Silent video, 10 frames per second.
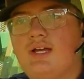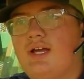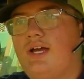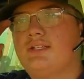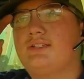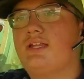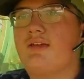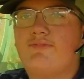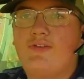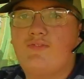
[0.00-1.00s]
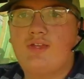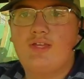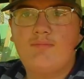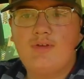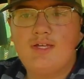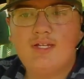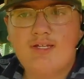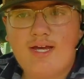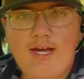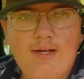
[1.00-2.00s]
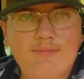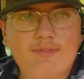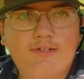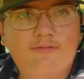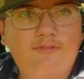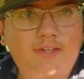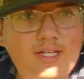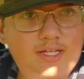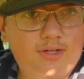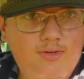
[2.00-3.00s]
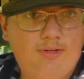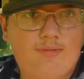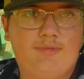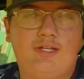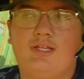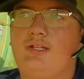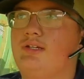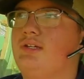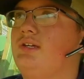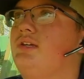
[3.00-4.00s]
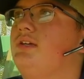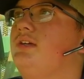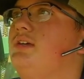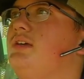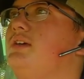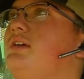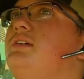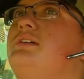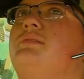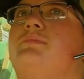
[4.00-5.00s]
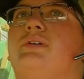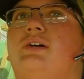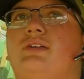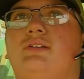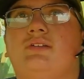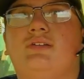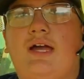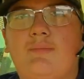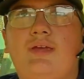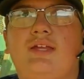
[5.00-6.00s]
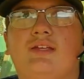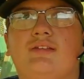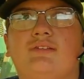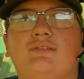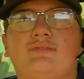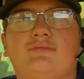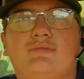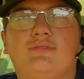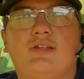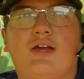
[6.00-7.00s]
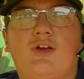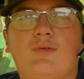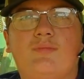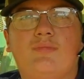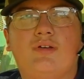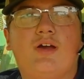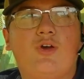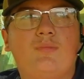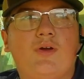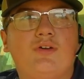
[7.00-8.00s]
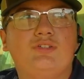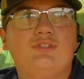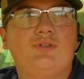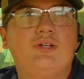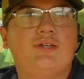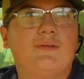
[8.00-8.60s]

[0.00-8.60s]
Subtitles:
I say that 15 million times a video, I'm telling you. But, I mean it. Hope y'all enjoy.